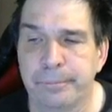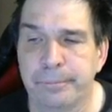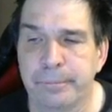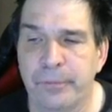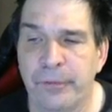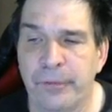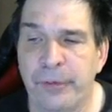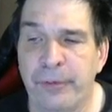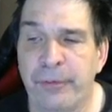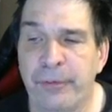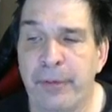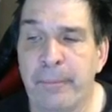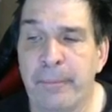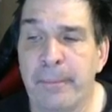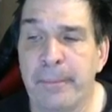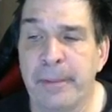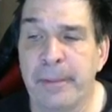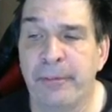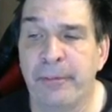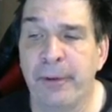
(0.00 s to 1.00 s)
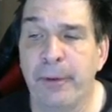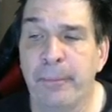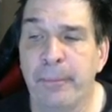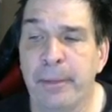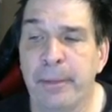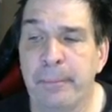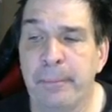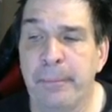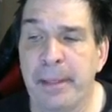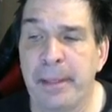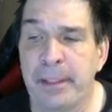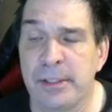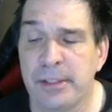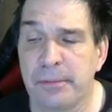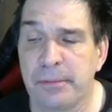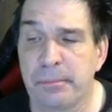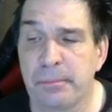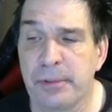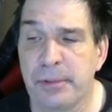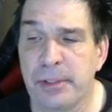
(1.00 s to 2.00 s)

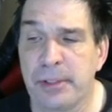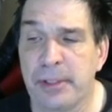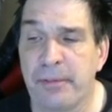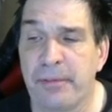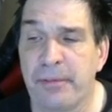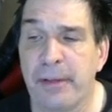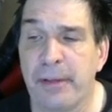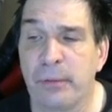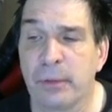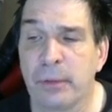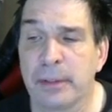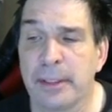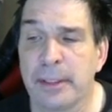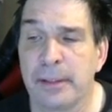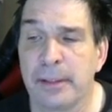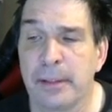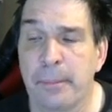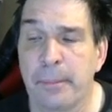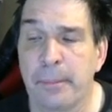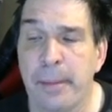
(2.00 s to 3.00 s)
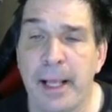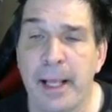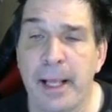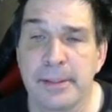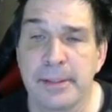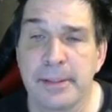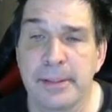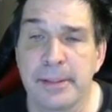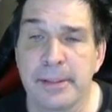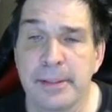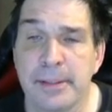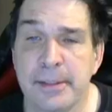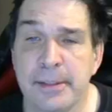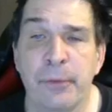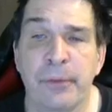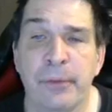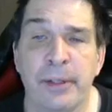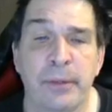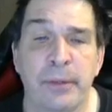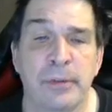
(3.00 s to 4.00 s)
development-based stuff I'd worked on in the past, I
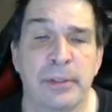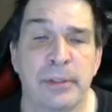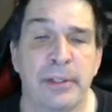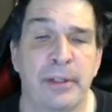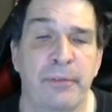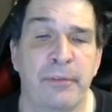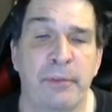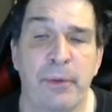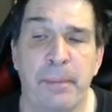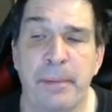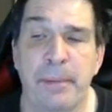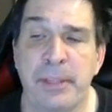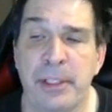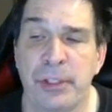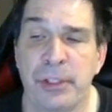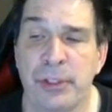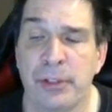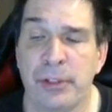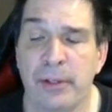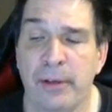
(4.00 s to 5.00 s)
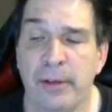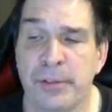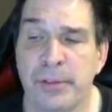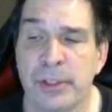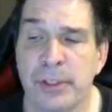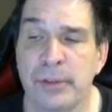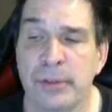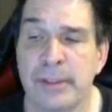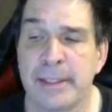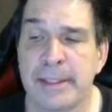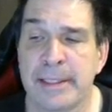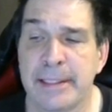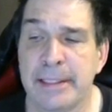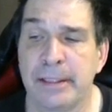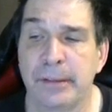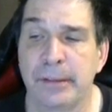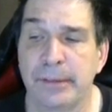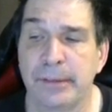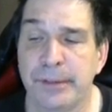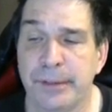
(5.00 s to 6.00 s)
don't think there was enough repetition of certain
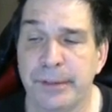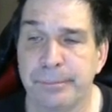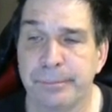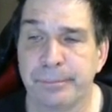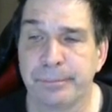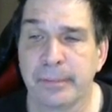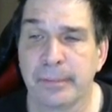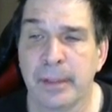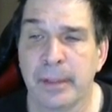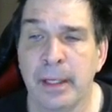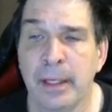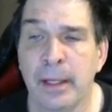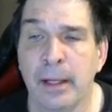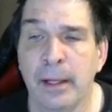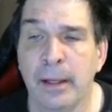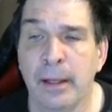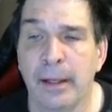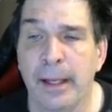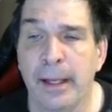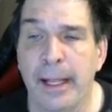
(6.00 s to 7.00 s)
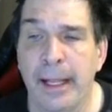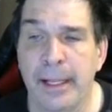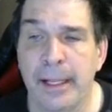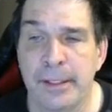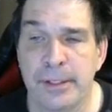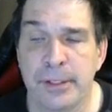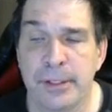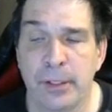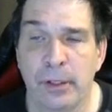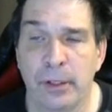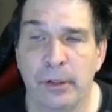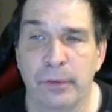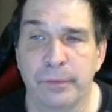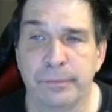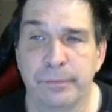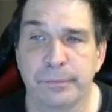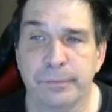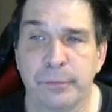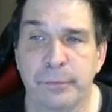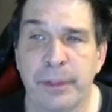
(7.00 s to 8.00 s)
skills. And so
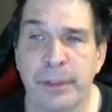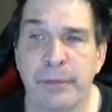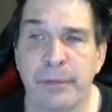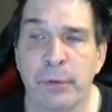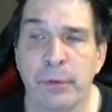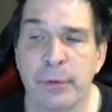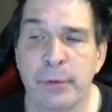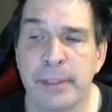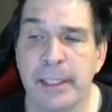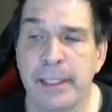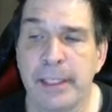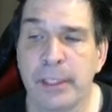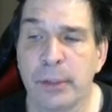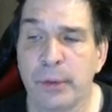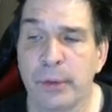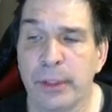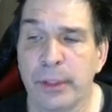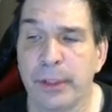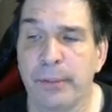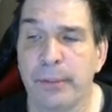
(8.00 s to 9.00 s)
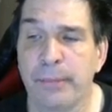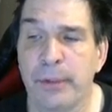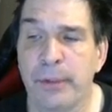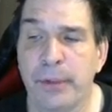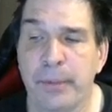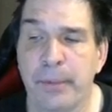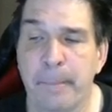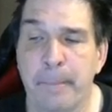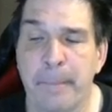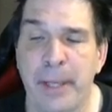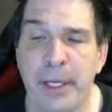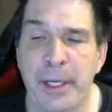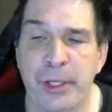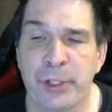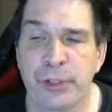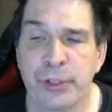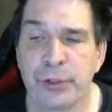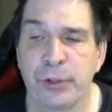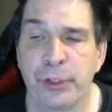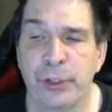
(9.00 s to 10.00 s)
when you have a rotating curriculum, you can make
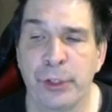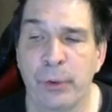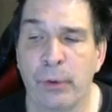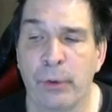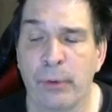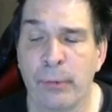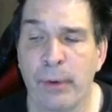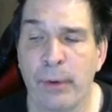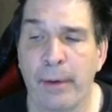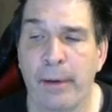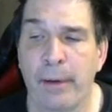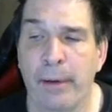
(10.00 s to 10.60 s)
sure you are